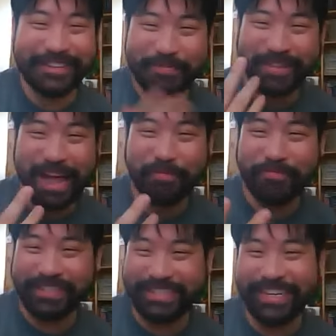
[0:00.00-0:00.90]
It's gonna be top of a
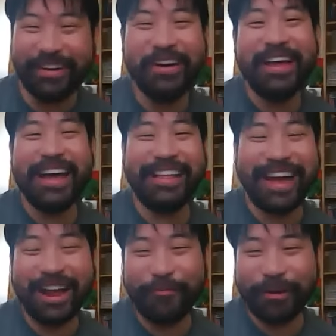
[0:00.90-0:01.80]
casino, and you got
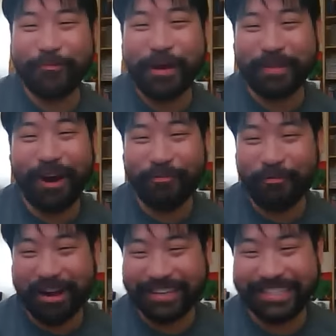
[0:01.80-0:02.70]
to work your way up to Hard
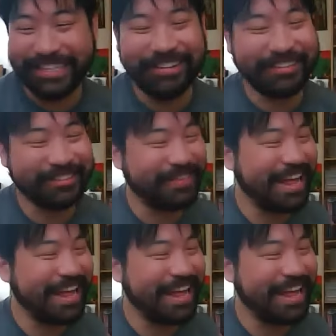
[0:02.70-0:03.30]
Rock Casino or something like that.